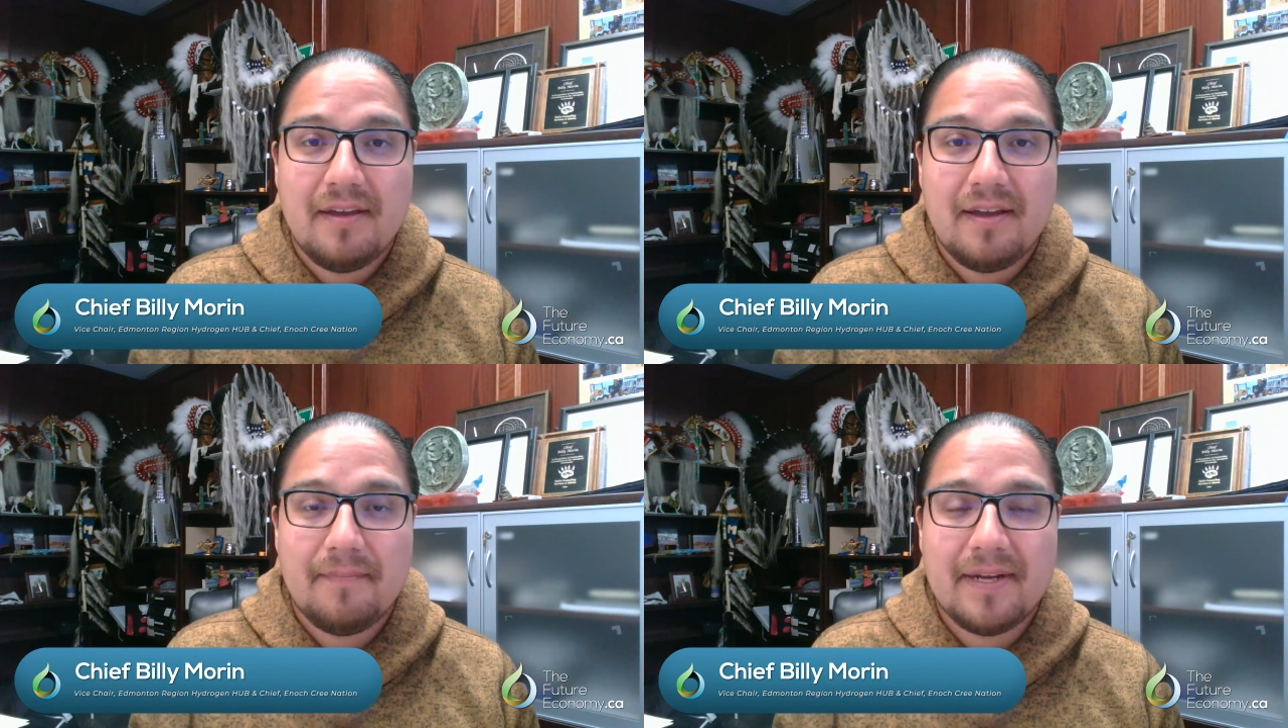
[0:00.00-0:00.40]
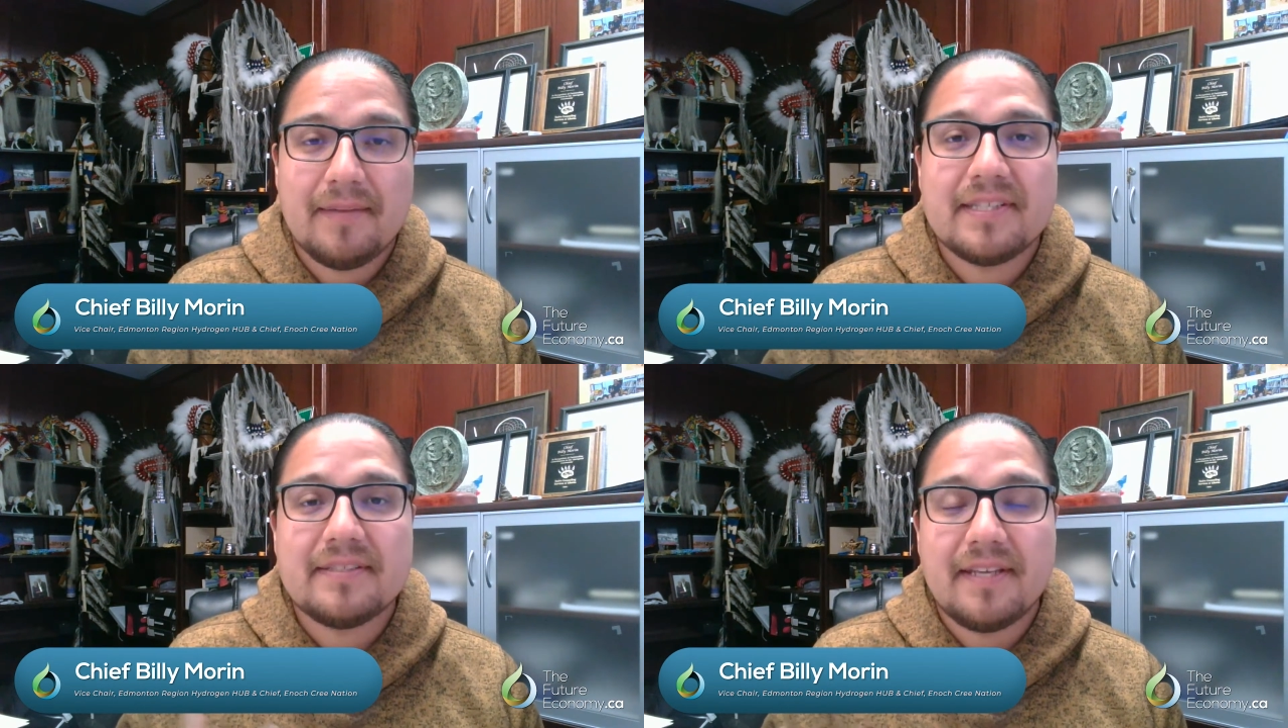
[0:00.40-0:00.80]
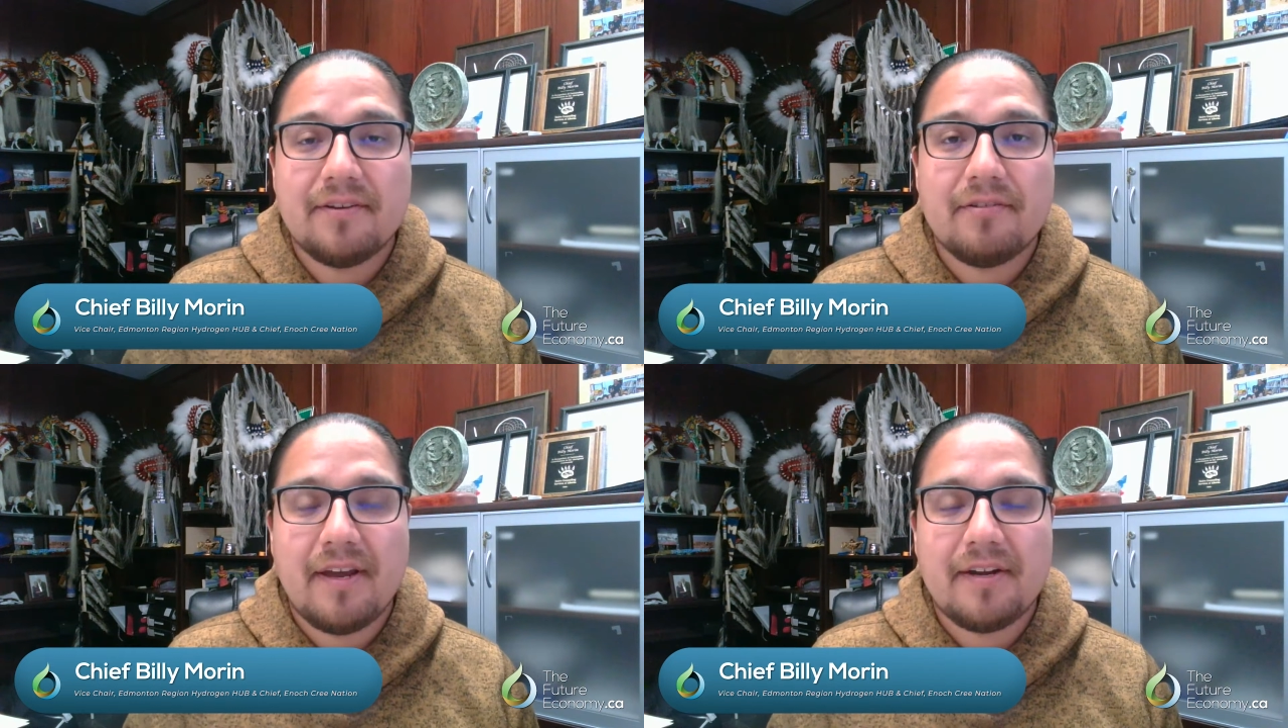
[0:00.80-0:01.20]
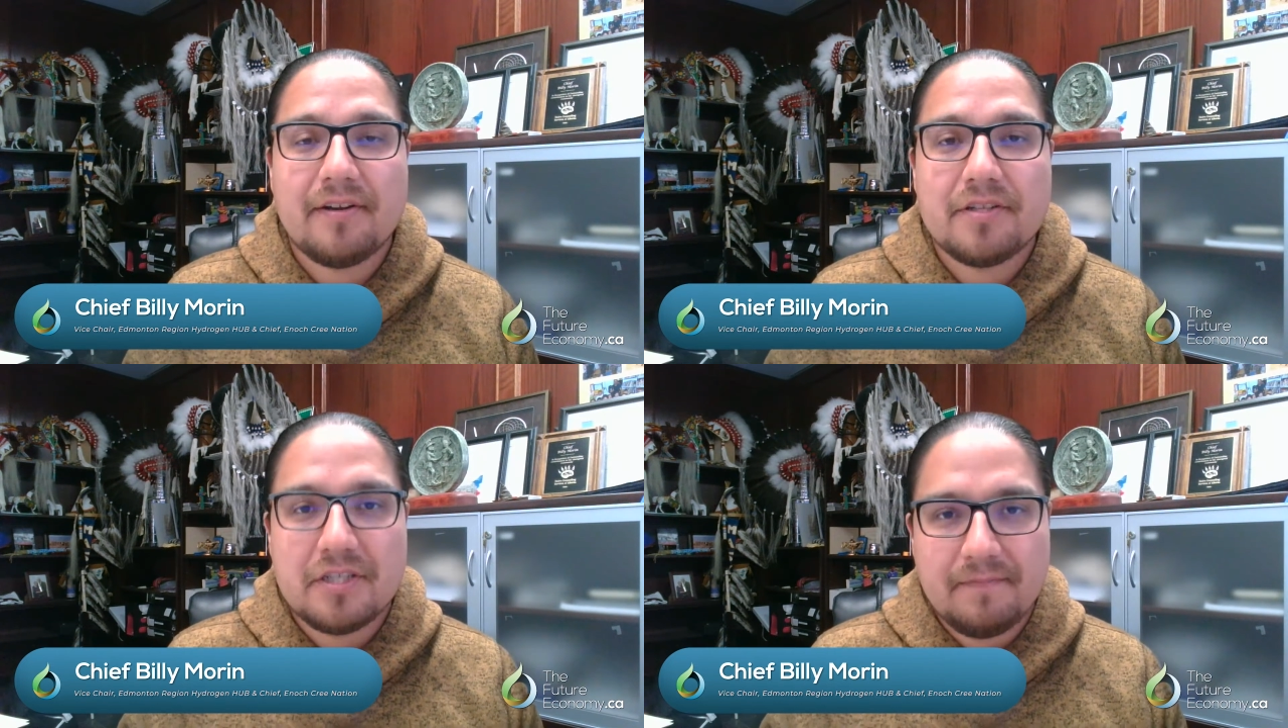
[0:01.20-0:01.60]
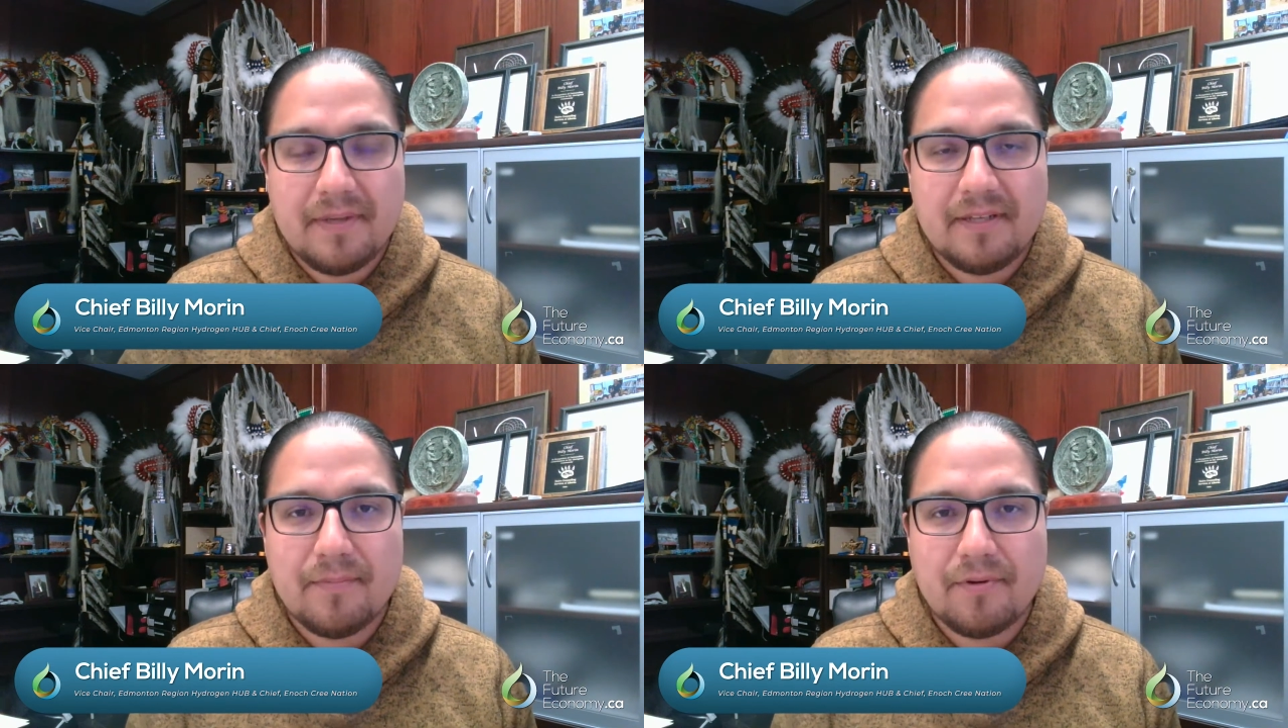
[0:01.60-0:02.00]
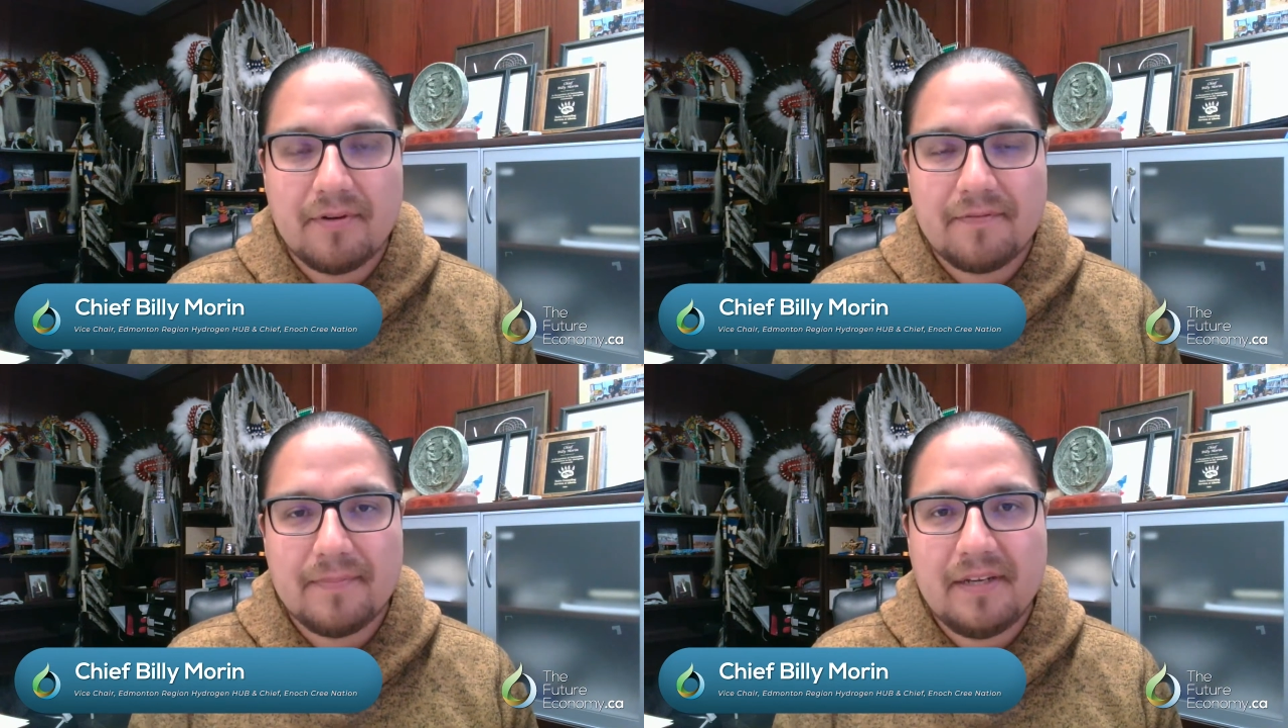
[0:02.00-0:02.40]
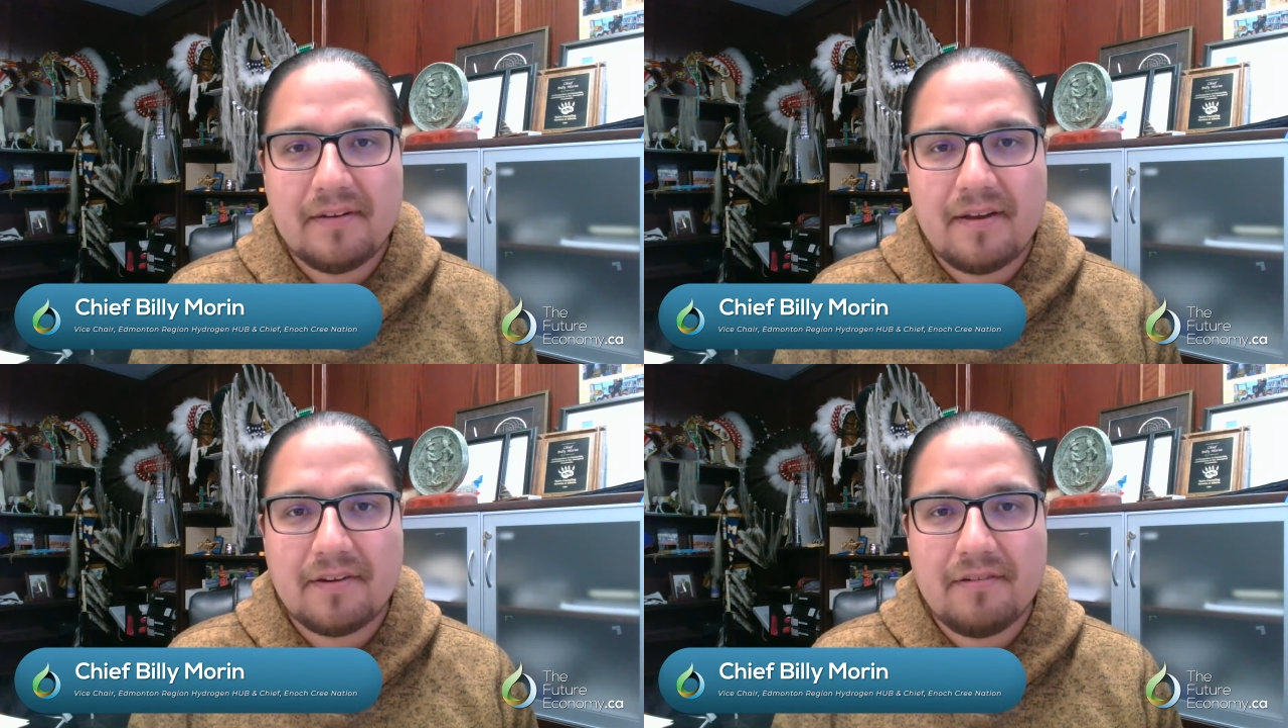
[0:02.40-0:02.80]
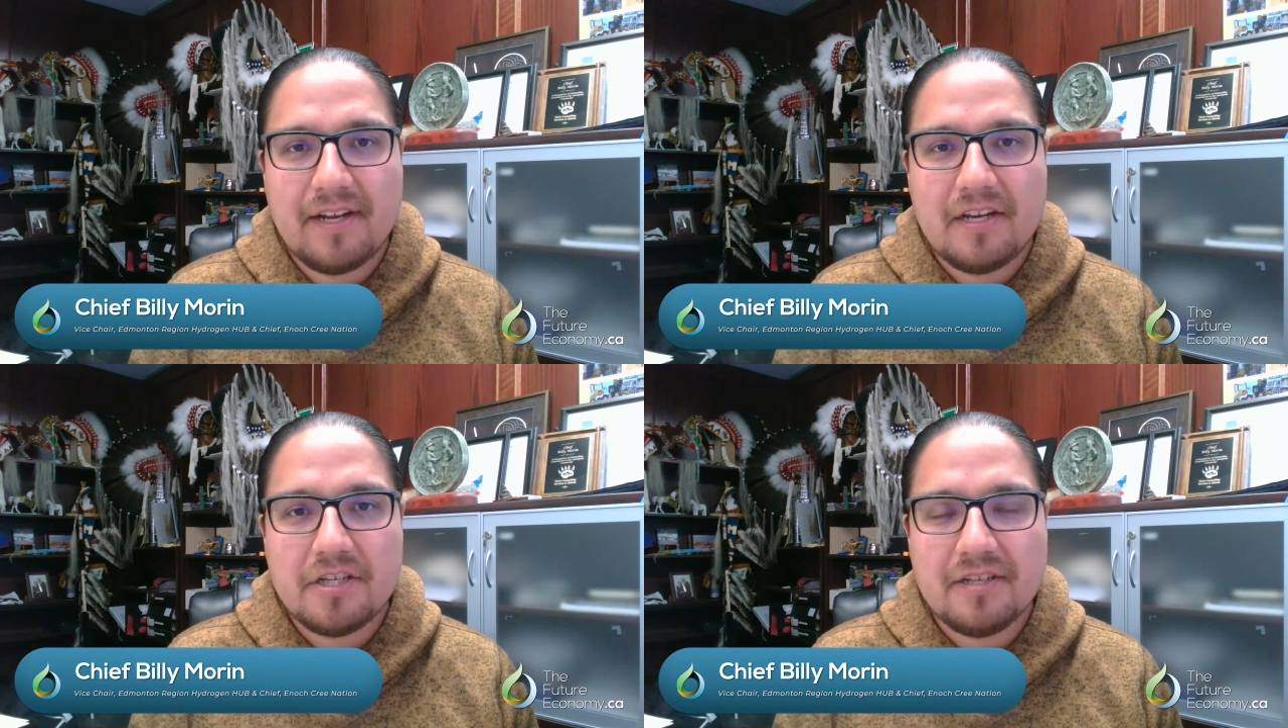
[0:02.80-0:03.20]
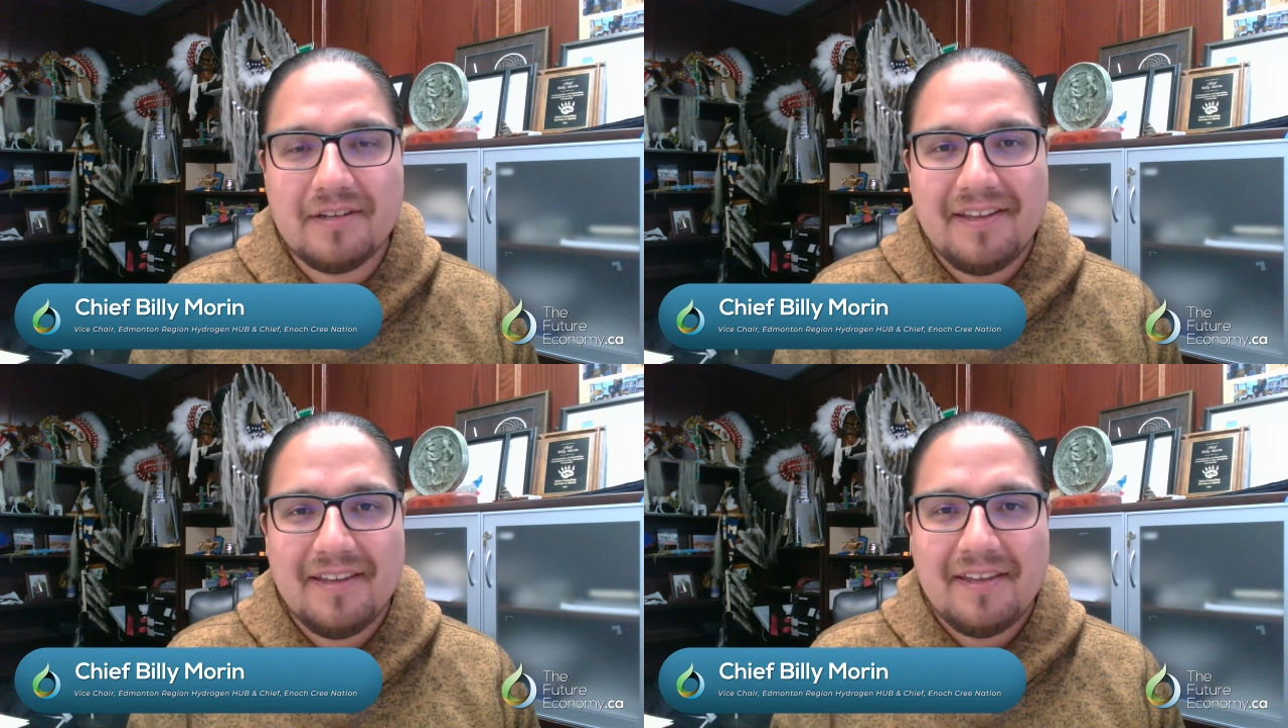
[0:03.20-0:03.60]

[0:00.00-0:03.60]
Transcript: Uh, my name is Sacred Rider, Chief Billy Morin from the Enoch Cree Nation,